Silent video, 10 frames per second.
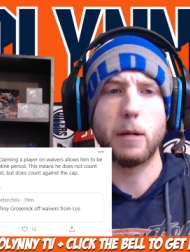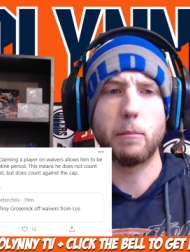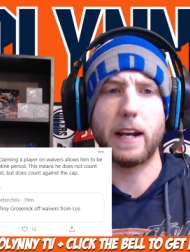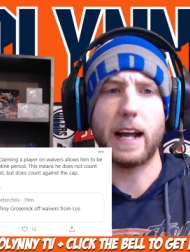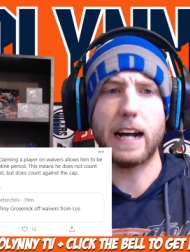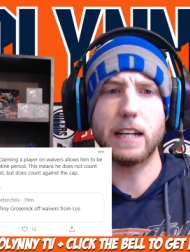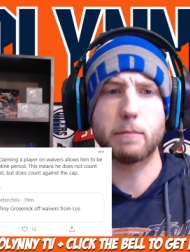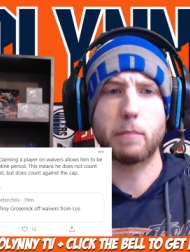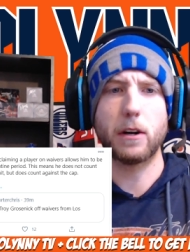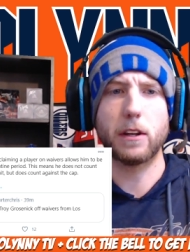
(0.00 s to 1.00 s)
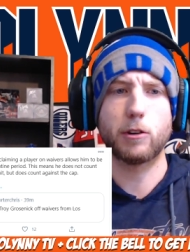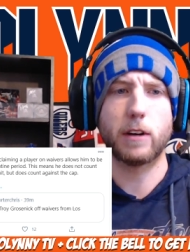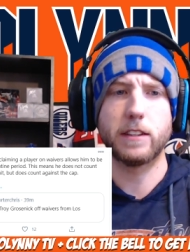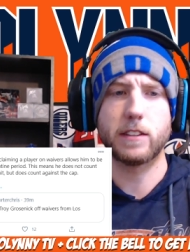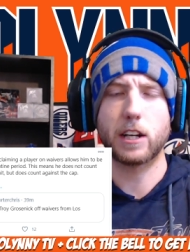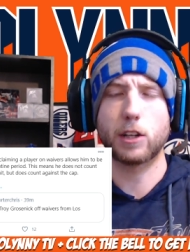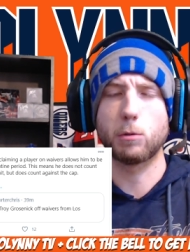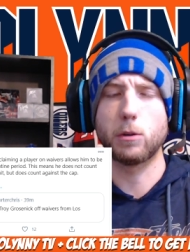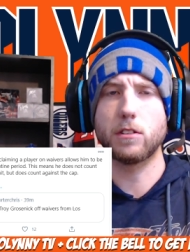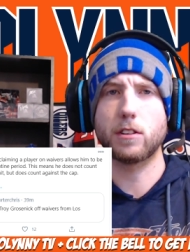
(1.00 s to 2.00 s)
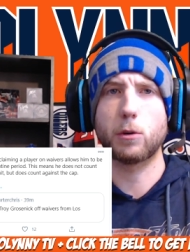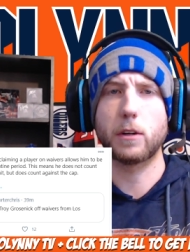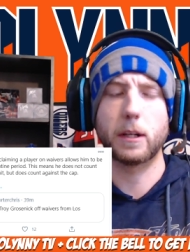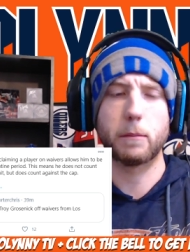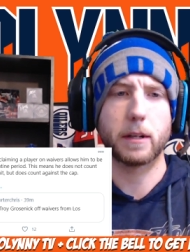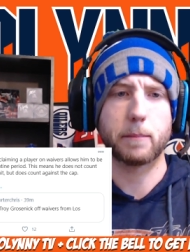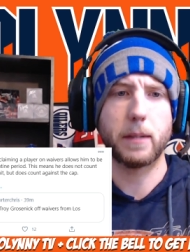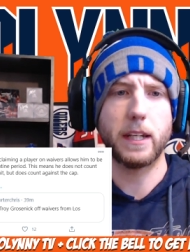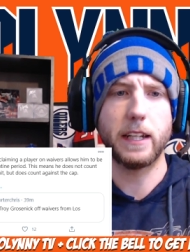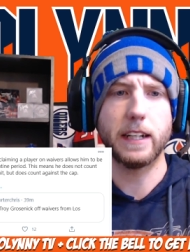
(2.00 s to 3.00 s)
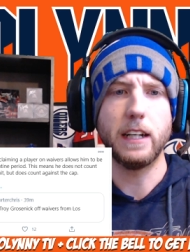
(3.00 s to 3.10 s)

But as part of the transaction rules, according to Puckpedia,